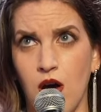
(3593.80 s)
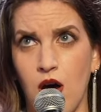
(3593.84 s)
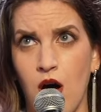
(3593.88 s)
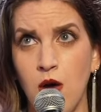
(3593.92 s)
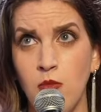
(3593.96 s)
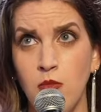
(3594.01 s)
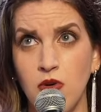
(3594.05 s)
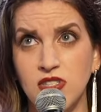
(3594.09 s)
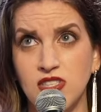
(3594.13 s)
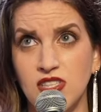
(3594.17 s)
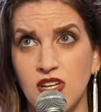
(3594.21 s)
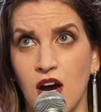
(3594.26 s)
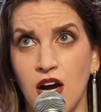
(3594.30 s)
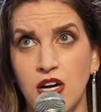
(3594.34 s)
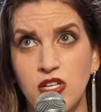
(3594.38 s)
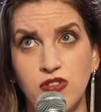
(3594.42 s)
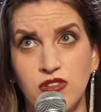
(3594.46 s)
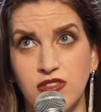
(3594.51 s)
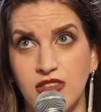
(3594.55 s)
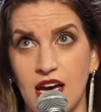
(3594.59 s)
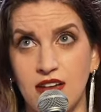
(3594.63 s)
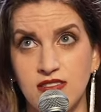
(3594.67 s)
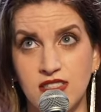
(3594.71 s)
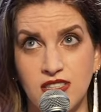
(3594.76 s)
almost
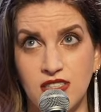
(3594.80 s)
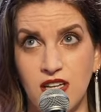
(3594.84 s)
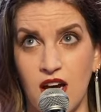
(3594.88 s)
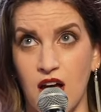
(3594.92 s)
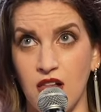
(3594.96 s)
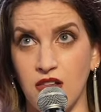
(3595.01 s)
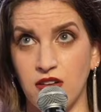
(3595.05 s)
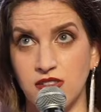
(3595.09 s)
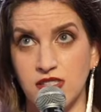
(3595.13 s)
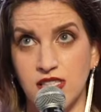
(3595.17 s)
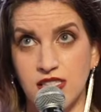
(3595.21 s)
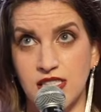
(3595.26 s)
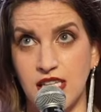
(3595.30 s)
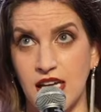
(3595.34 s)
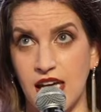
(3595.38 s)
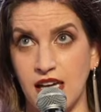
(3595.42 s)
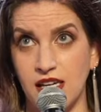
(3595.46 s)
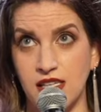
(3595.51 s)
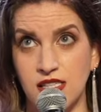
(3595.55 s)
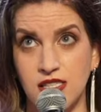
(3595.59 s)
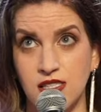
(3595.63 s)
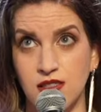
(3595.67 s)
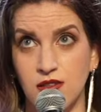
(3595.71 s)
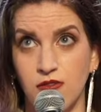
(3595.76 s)
$100,000 it
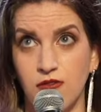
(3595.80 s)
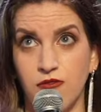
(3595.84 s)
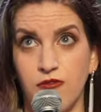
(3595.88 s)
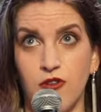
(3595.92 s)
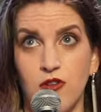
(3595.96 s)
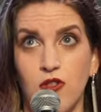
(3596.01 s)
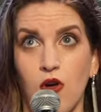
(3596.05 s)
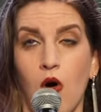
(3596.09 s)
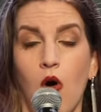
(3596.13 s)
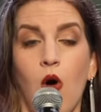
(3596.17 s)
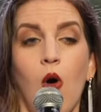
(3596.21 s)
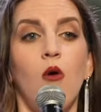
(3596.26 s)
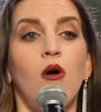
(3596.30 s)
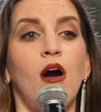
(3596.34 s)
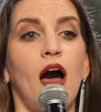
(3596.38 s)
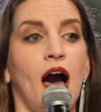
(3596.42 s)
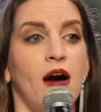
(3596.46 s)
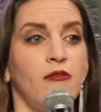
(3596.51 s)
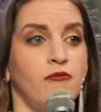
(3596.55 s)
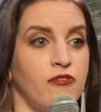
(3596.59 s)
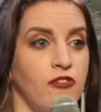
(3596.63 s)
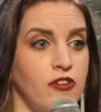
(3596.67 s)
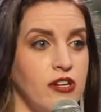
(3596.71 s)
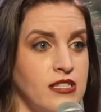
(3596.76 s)
takes for the whole
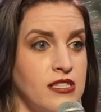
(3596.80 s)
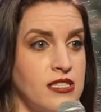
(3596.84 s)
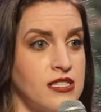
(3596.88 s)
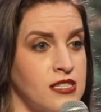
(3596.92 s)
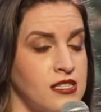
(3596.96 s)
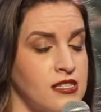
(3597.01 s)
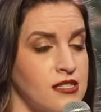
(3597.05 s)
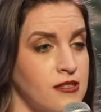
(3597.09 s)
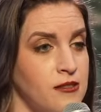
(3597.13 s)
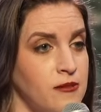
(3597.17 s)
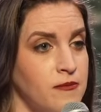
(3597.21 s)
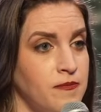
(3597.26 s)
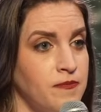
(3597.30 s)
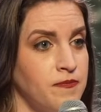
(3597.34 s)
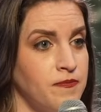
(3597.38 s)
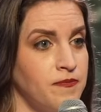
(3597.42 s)
conference.